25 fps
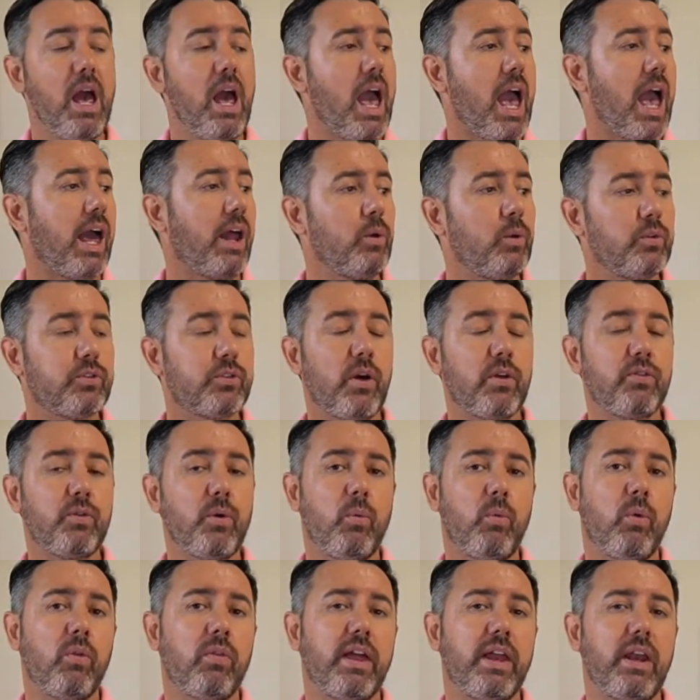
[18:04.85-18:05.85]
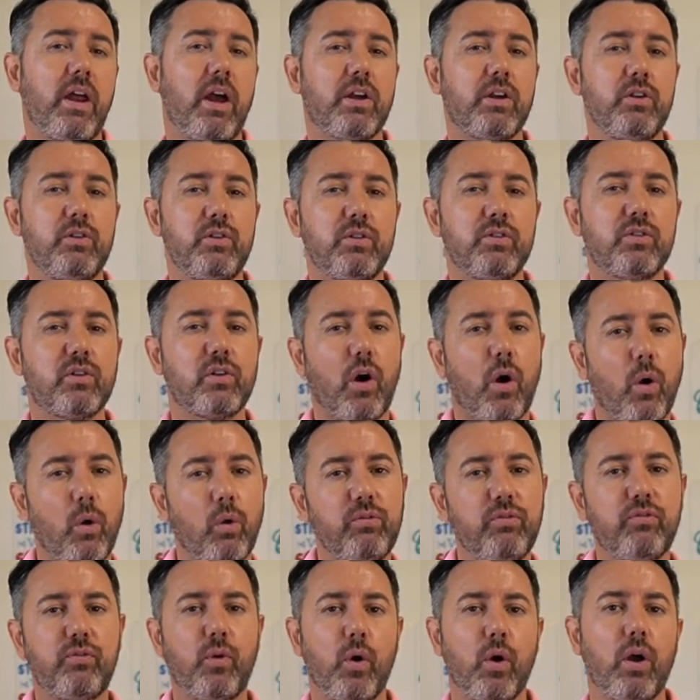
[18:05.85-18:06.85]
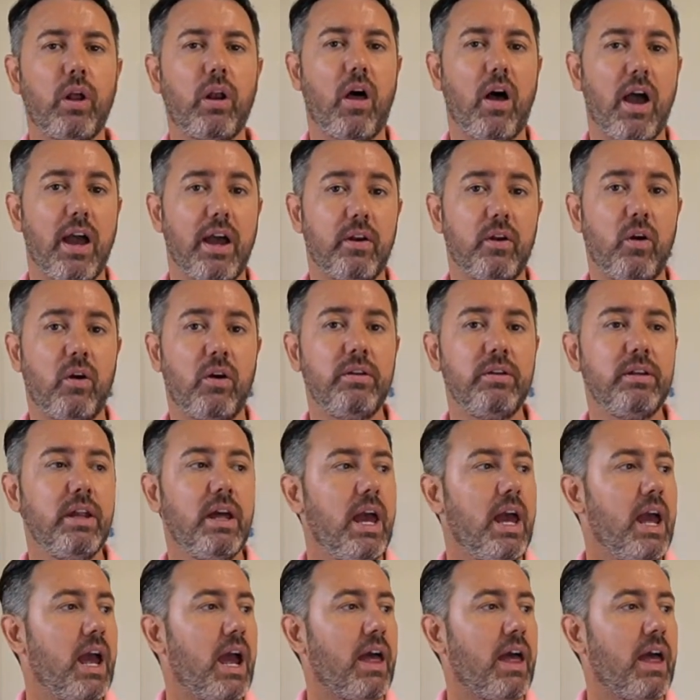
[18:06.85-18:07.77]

And also I thought, well, then I could use gold foil iron-on,